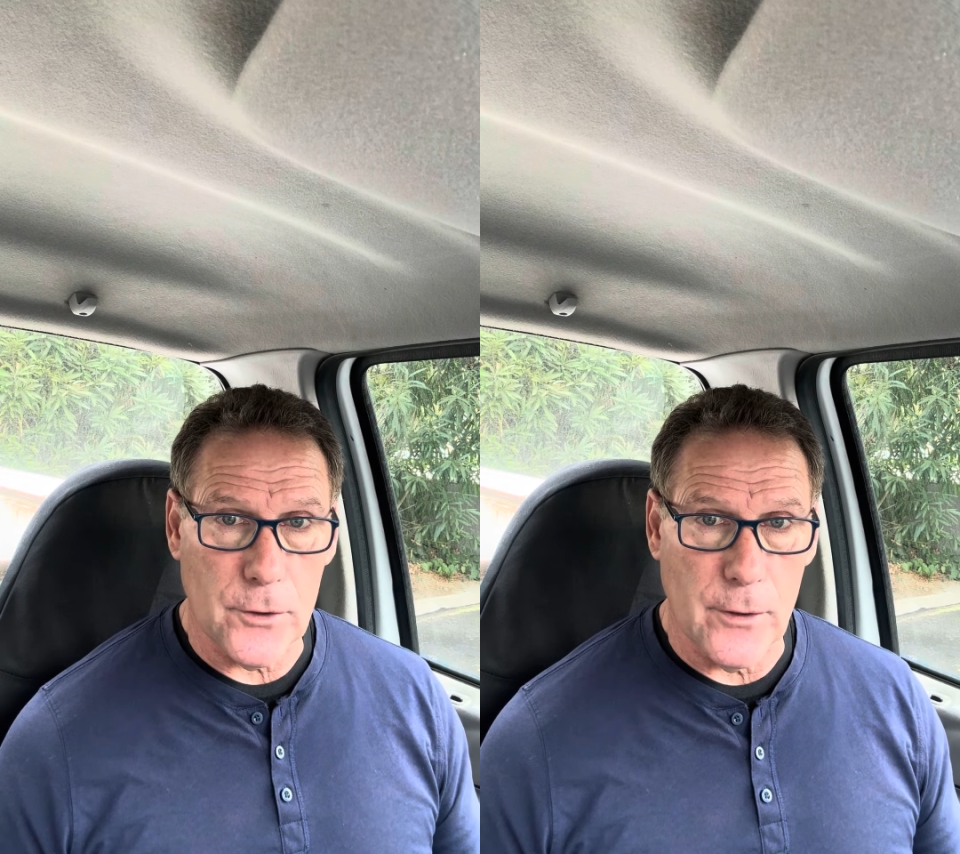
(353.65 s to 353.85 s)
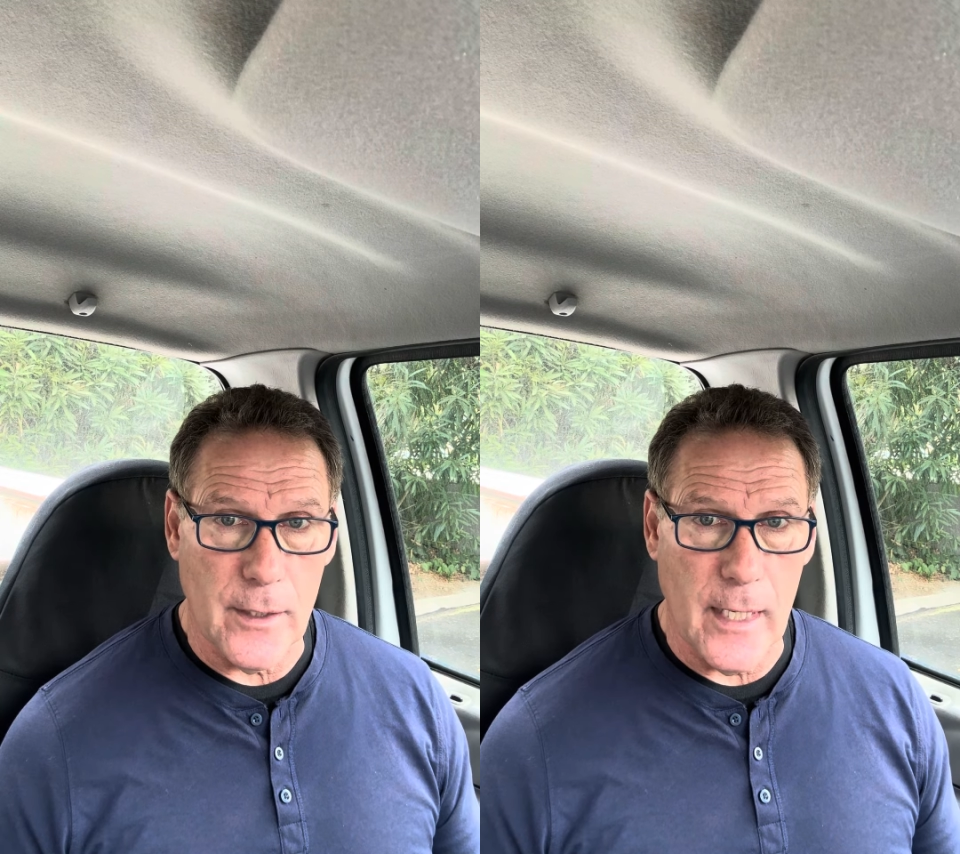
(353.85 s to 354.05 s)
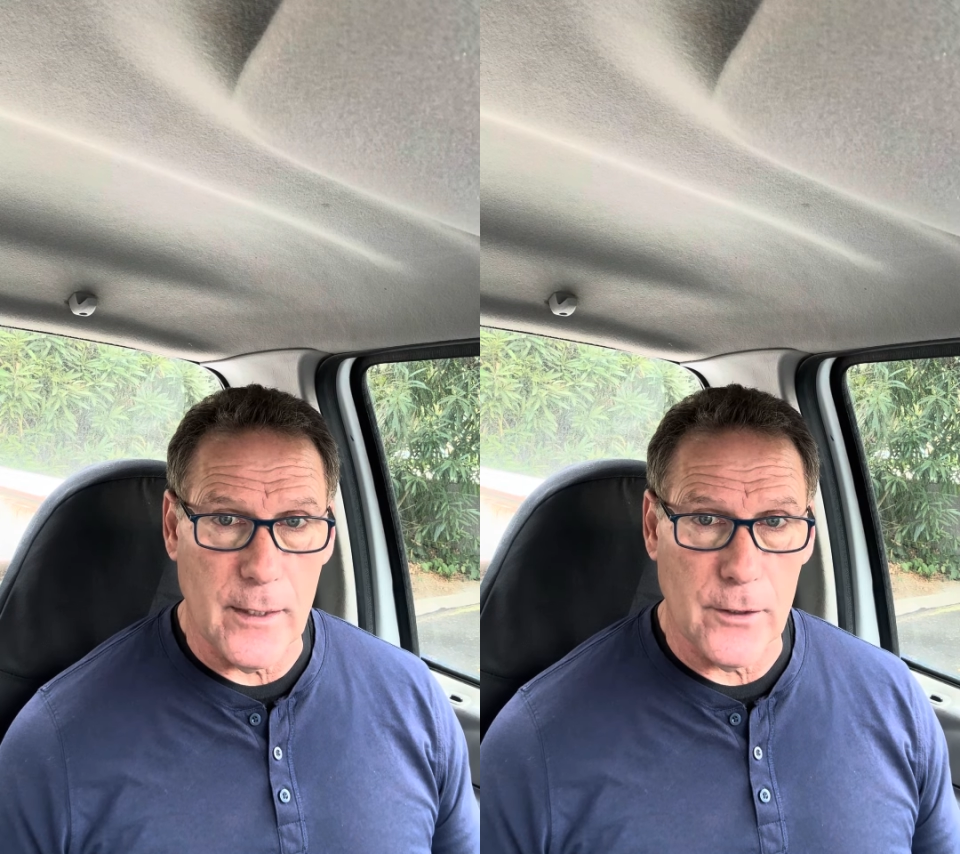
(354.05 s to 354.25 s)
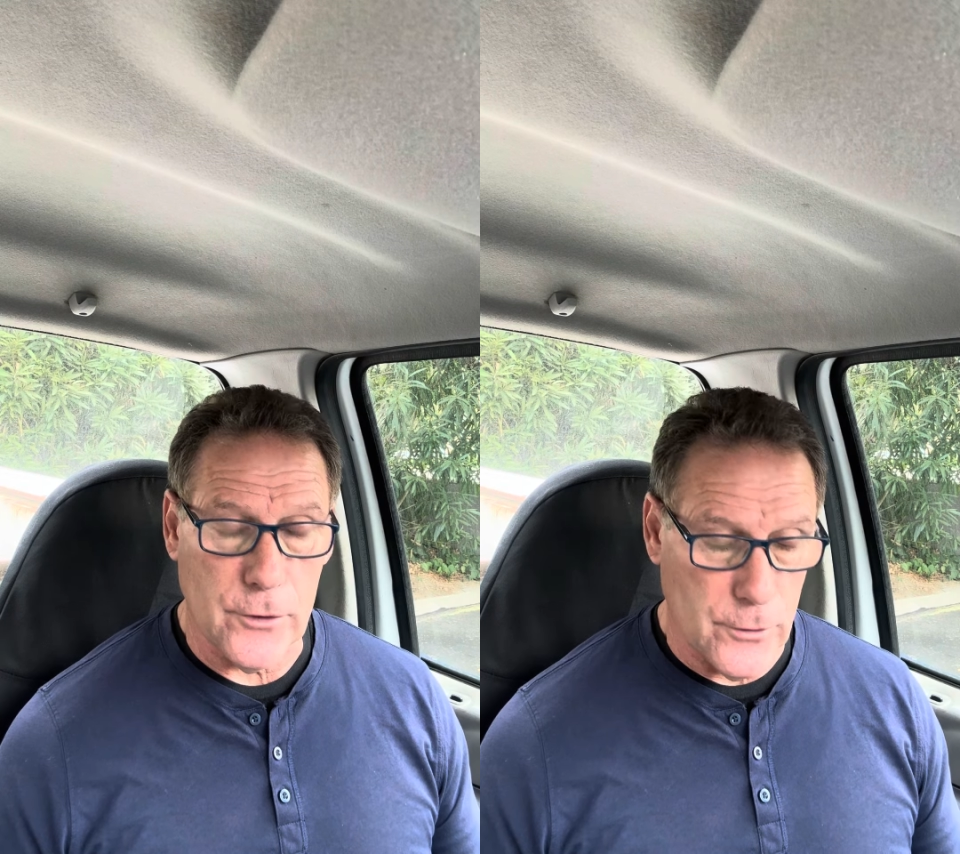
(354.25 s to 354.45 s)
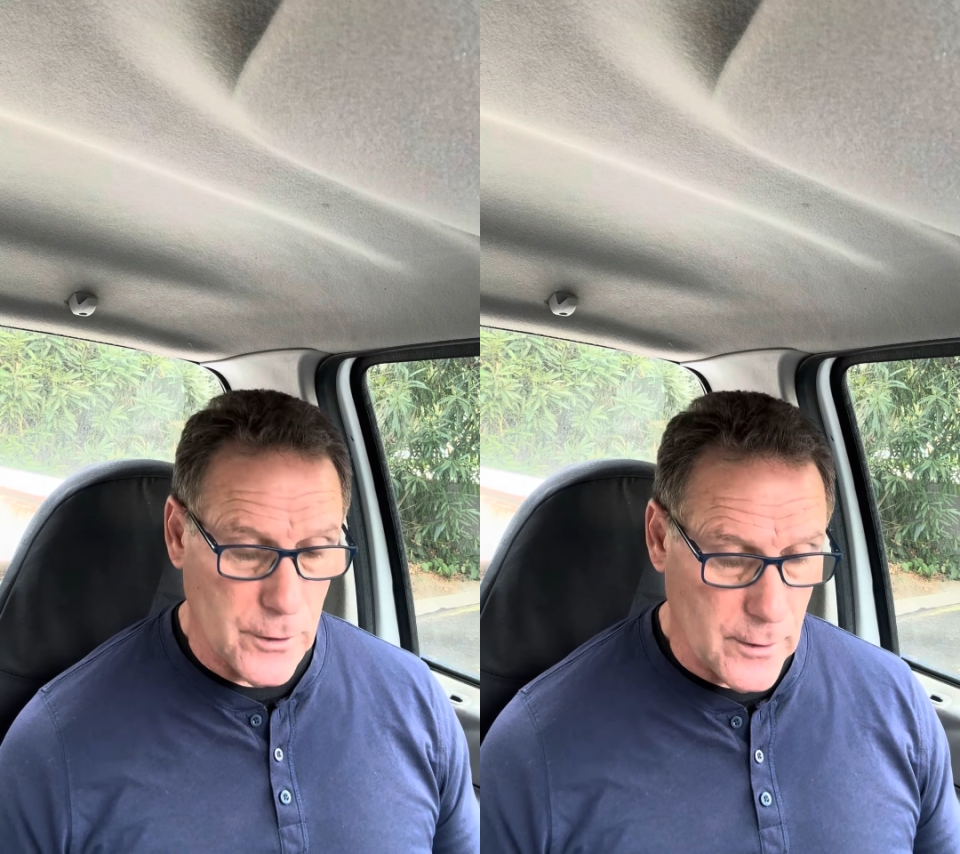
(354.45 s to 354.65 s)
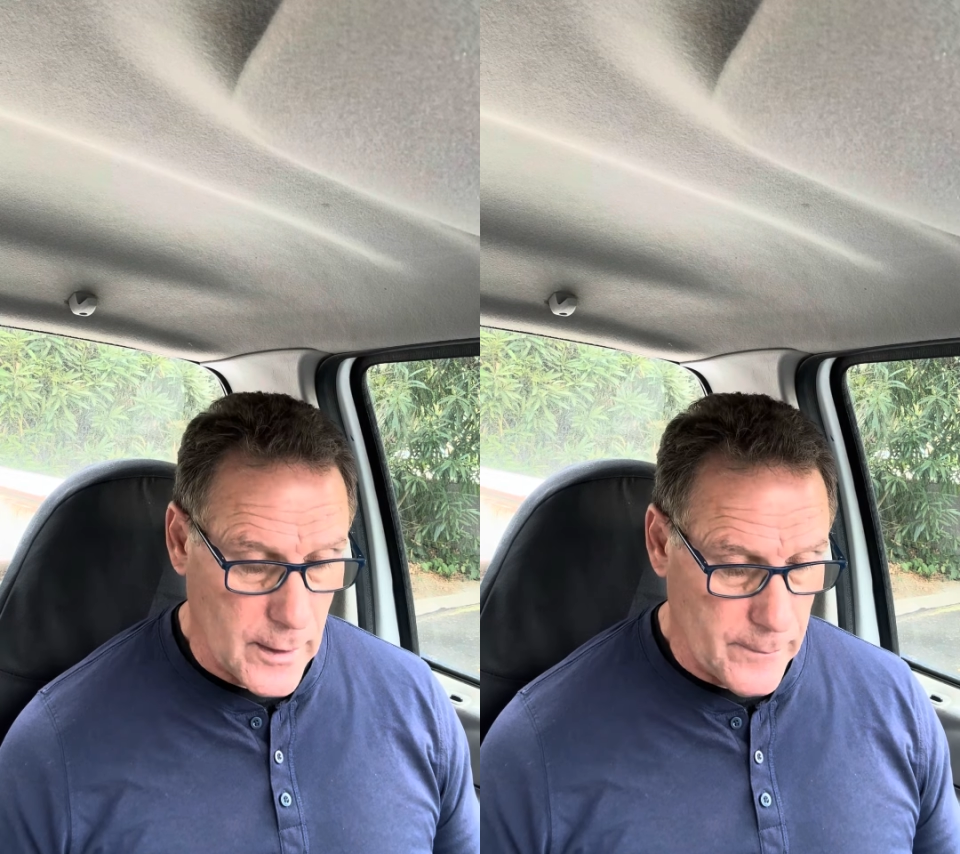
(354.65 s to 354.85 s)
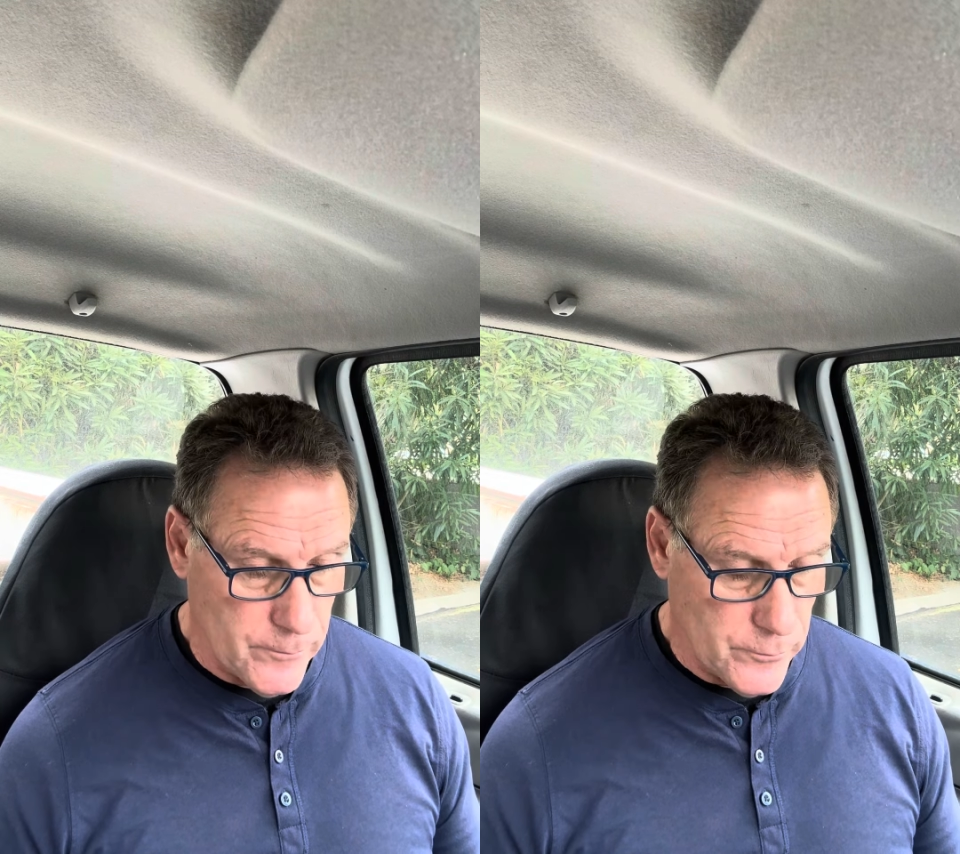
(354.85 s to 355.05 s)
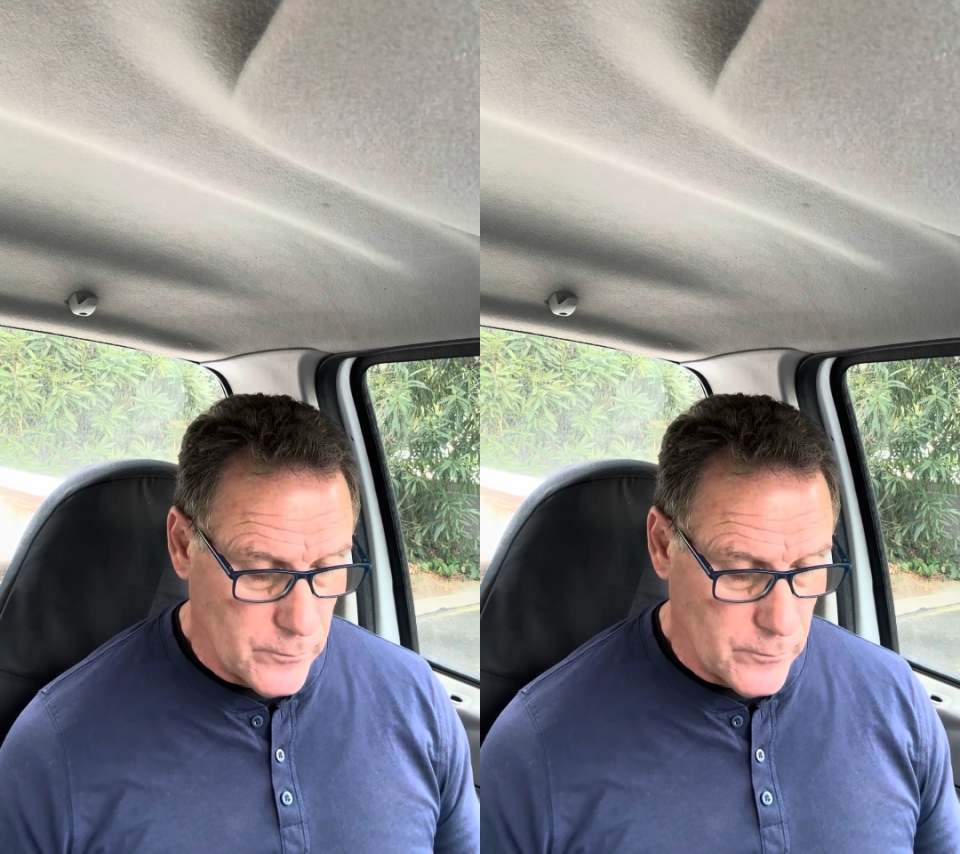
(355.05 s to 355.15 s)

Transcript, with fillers: 38 and 39.